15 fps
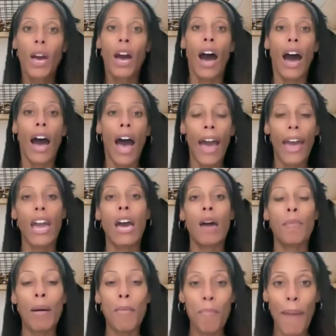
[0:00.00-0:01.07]
I am
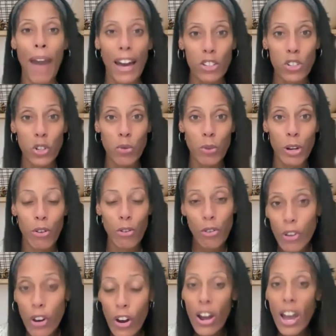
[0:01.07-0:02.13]
a master
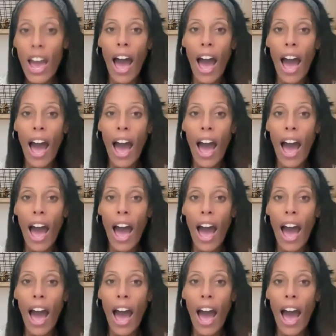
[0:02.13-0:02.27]
recruiter.